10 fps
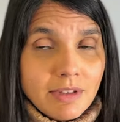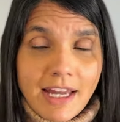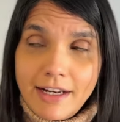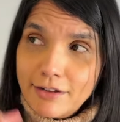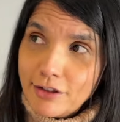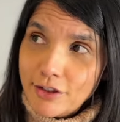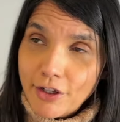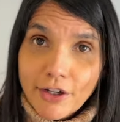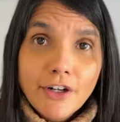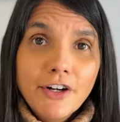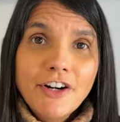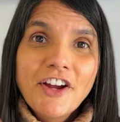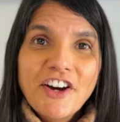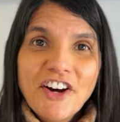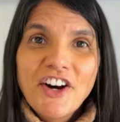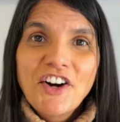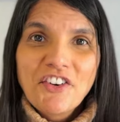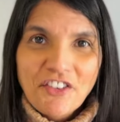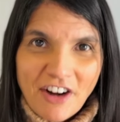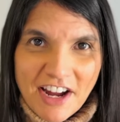then turn
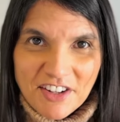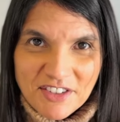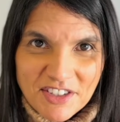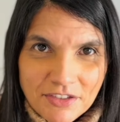around.